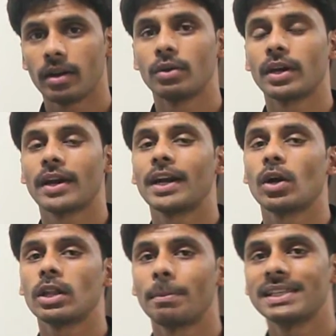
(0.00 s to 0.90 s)
you can write
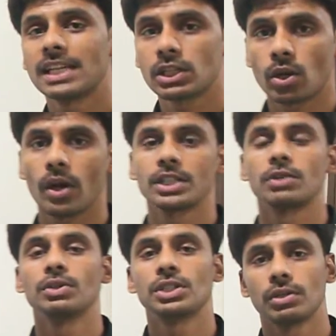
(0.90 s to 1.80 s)
all the business logic
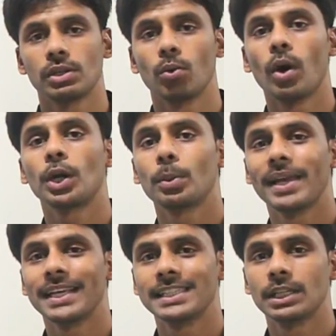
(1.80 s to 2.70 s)
which you want to
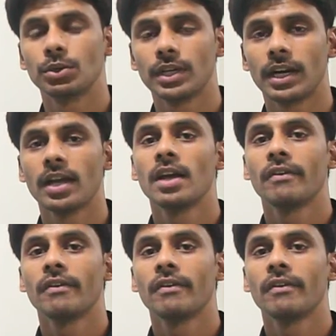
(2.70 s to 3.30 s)
be executed